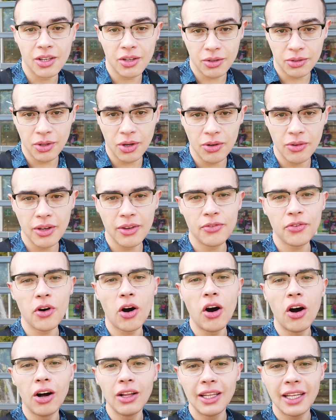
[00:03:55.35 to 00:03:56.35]
You know, if
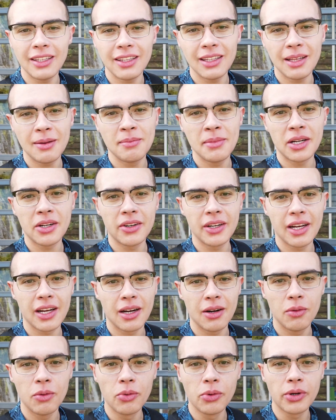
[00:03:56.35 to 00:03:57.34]
all Latin
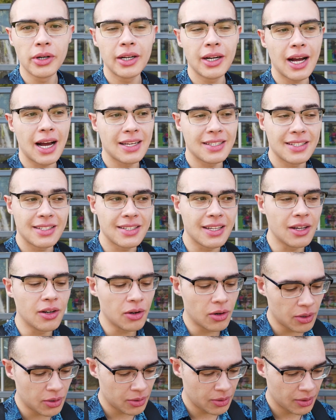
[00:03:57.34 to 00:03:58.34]
America were a
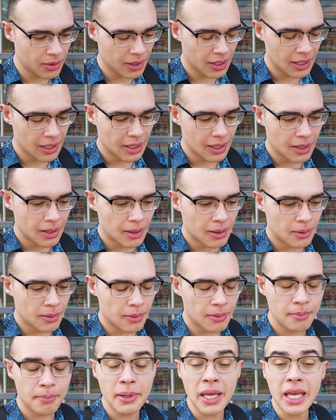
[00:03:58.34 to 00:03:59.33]
single
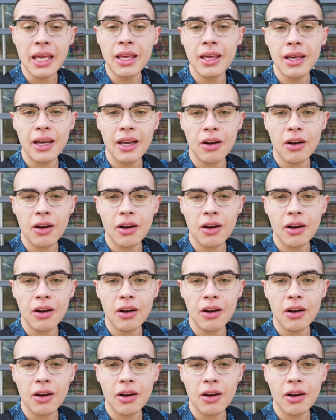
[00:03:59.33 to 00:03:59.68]
big